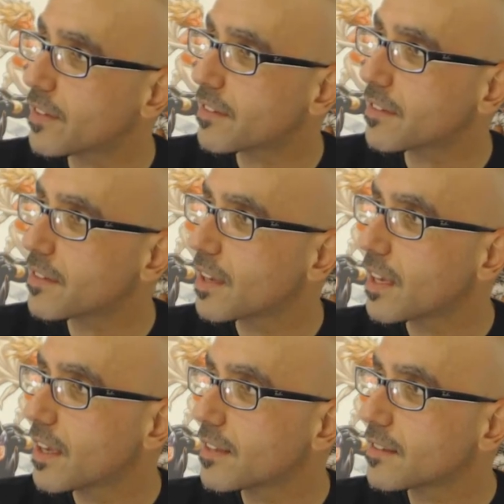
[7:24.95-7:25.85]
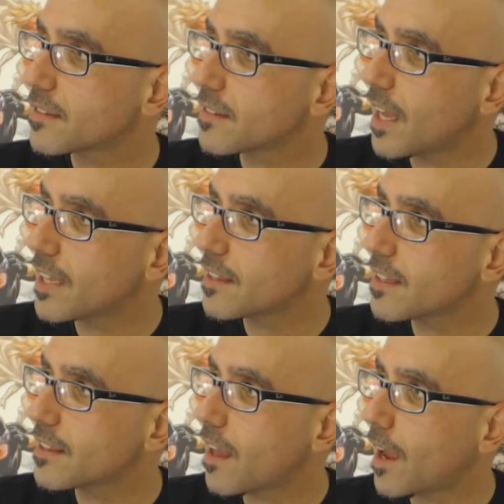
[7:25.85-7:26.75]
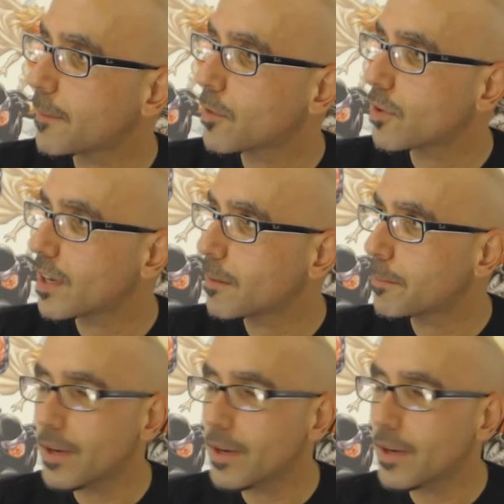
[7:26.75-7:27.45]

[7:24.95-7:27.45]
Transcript: It's slightly lime green,